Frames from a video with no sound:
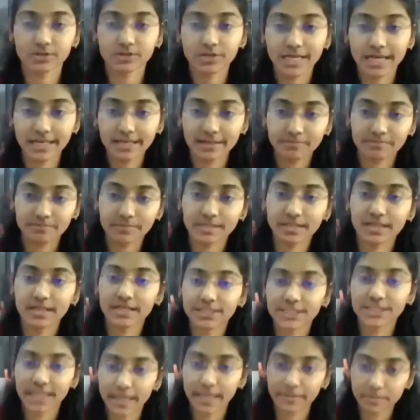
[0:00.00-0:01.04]
Okay, the
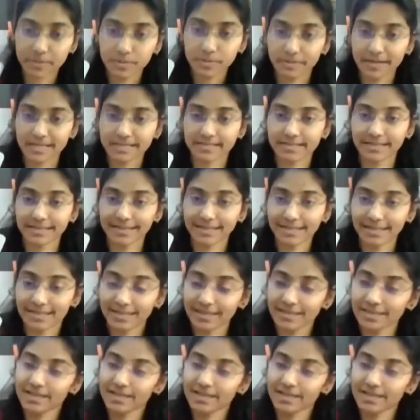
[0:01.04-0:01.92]
shapes puzzle.